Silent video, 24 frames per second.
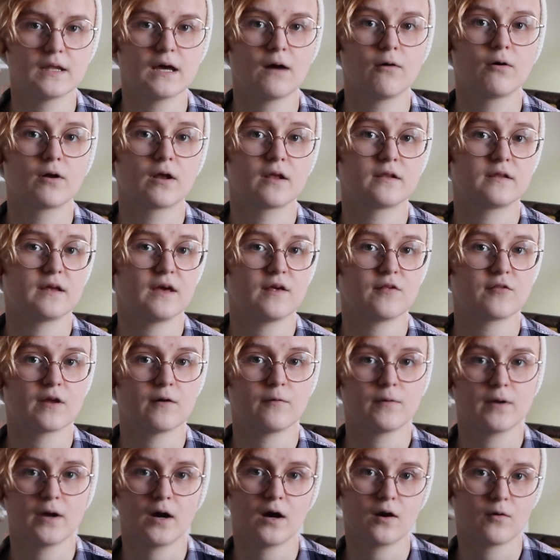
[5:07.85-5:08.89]
Now, on the days
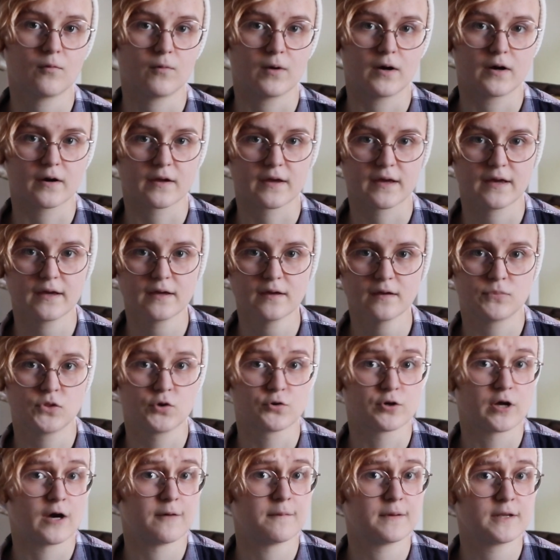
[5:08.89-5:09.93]
that we are working,
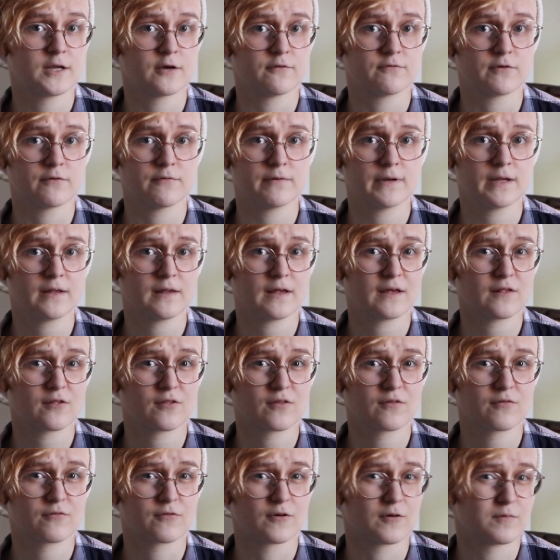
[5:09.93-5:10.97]
don't know how many of you
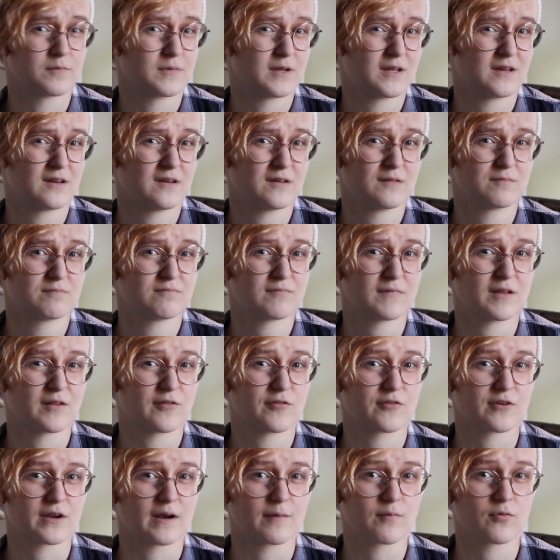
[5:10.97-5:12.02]
realised from the
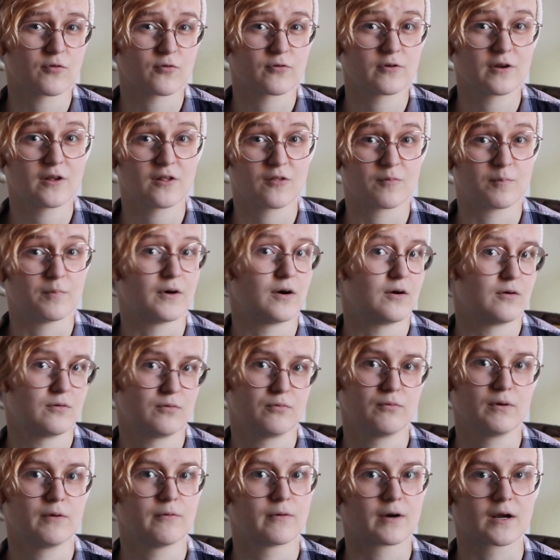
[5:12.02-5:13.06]
Instagram stories,
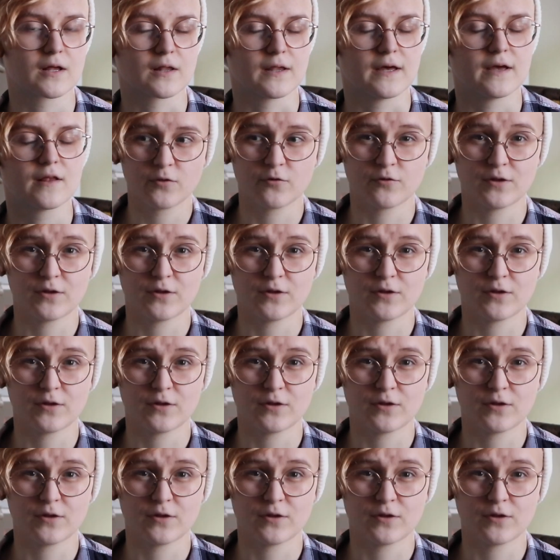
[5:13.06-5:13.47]
but we work late.